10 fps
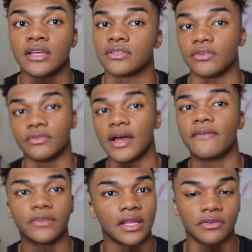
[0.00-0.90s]
So do
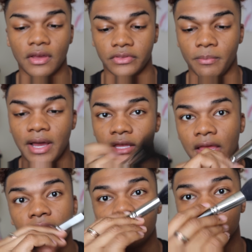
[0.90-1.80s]
not feel like you have to buy
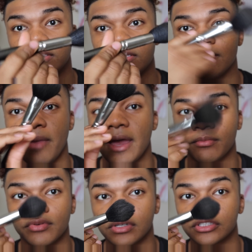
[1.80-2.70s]
like this MAC
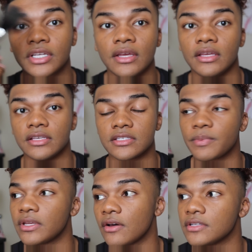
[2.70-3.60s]
brush and
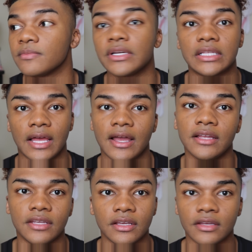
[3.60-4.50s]
spend all this money like I
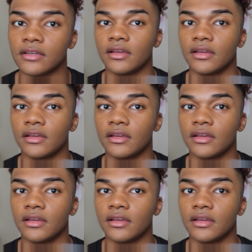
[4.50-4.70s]
did.